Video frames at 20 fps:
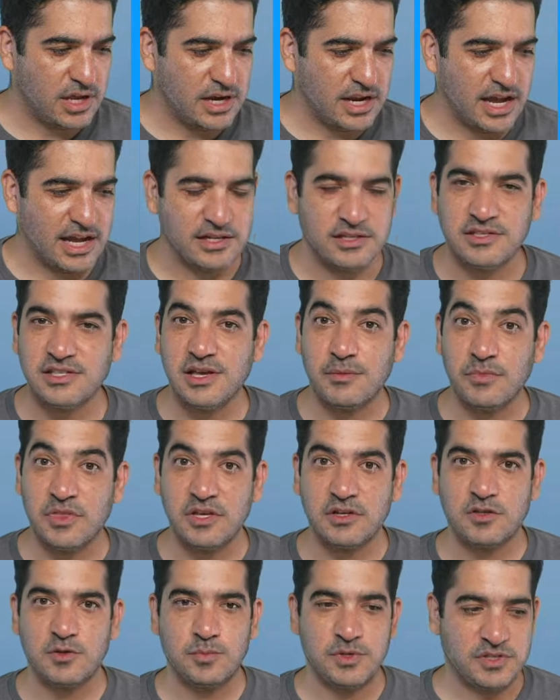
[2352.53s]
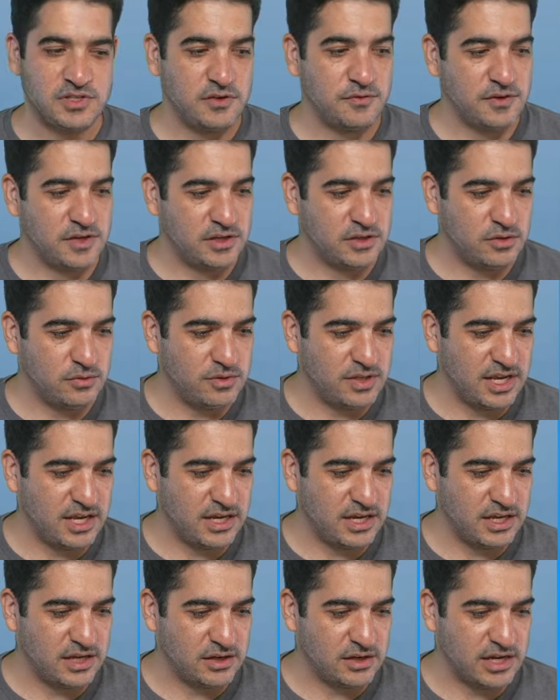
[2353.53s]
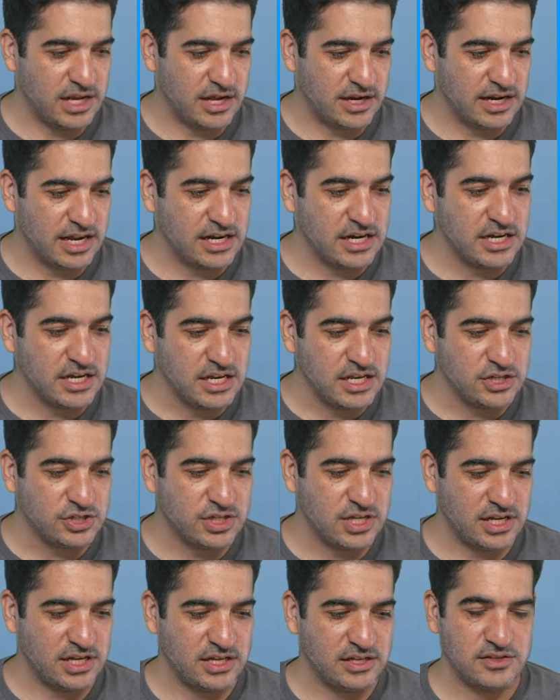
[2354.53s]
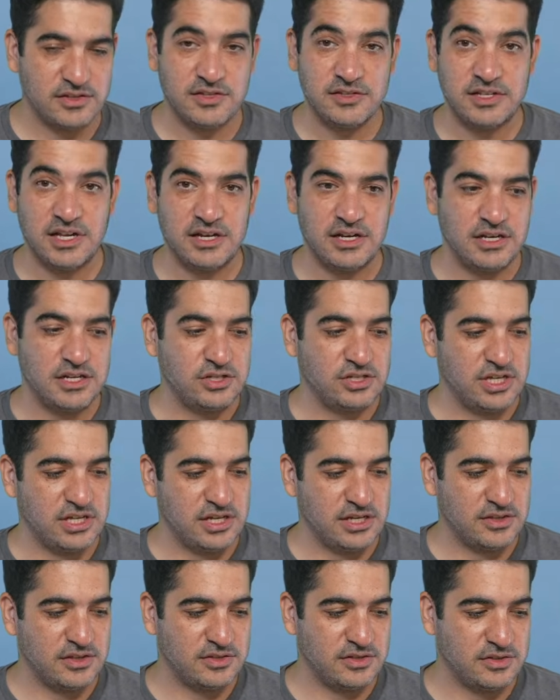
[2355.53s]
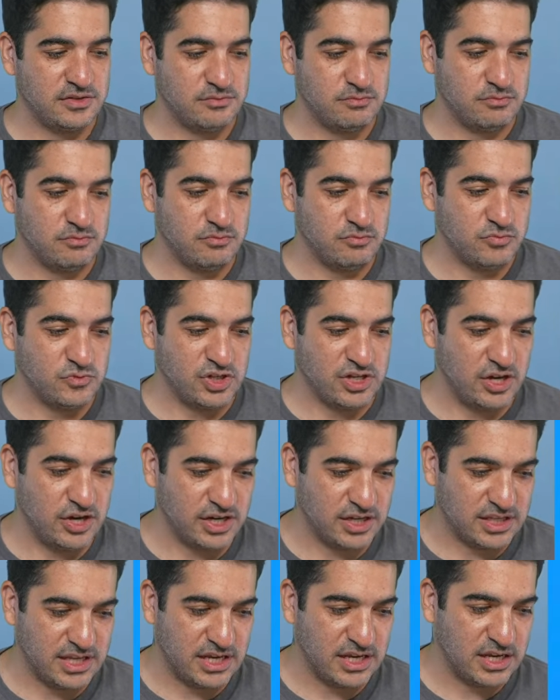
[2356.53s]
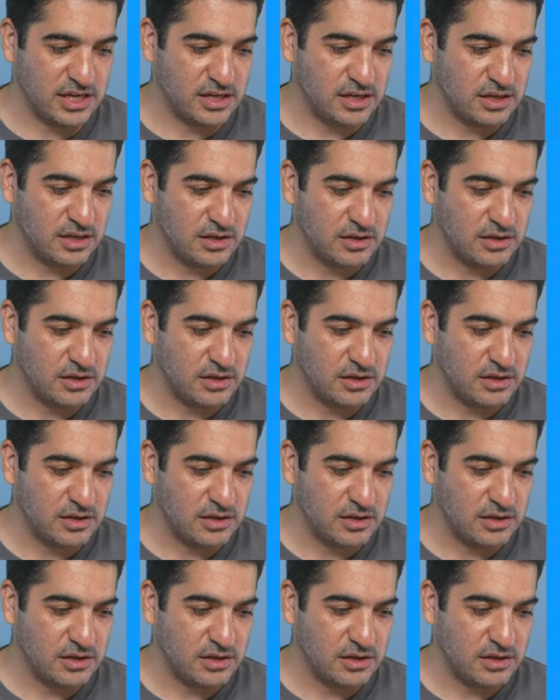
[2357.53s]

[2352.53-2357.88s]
not something specific to dating, not a niche dating, this is not a niche dating, this is generic dating.